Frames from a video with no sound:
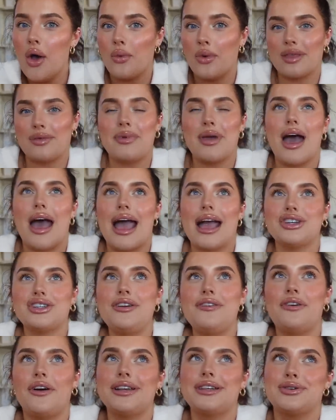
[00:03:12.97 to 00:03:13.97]
with me. I
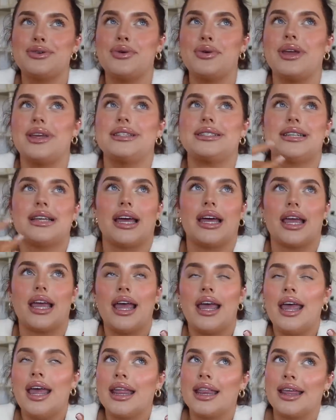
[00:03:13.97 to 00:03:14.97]
actually find talking to like
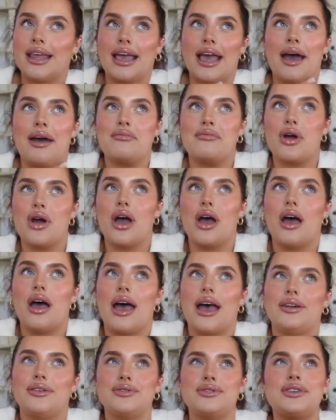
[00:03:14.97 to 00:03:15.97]
the camera
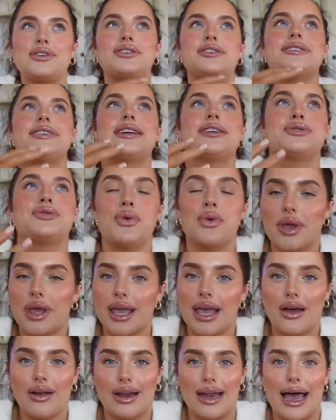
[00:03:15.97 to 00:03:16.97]
and also just like
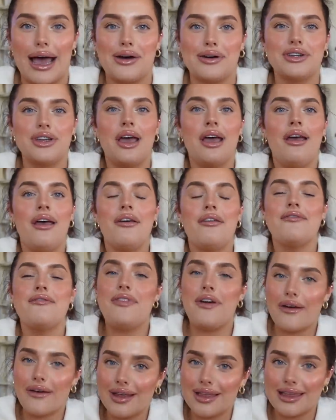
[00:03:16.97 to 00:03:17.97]
talking out loud
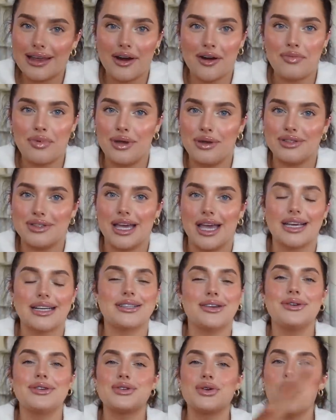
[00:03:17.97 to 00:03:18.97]
very therapeutic.
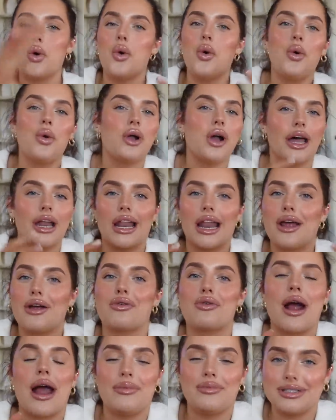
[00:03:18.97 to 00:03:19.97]
So it's all kind of like
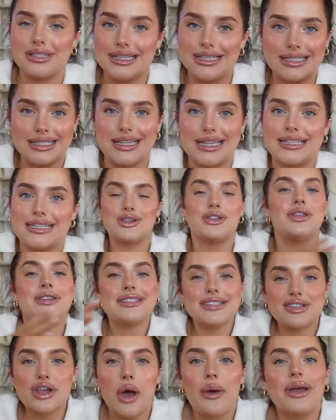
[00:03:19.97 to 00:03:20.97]
wrapped into this. So this
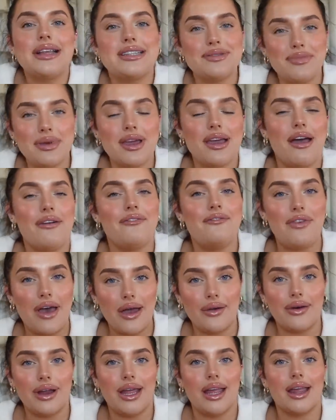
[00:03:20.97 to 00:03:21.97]
is going to be a
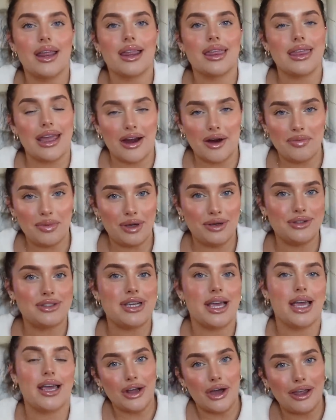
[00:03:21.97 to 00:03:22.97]
very
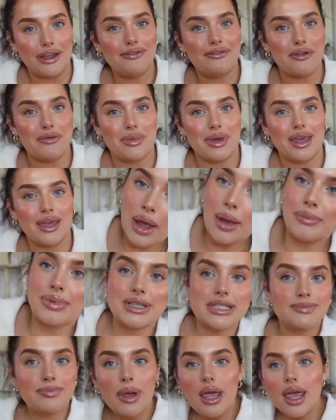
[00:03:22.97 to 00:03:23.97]
therapeutic night for me. But
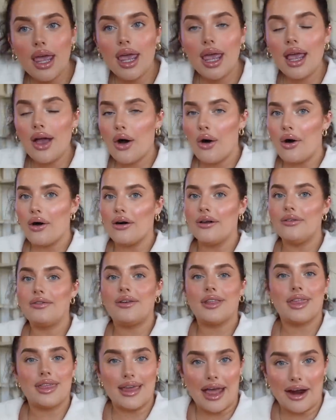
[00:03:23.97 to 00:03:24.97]
speaking of
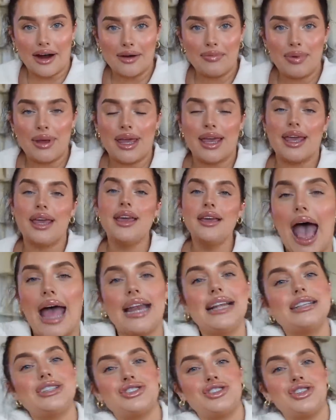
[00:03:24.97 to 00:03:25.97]
therapy, and it's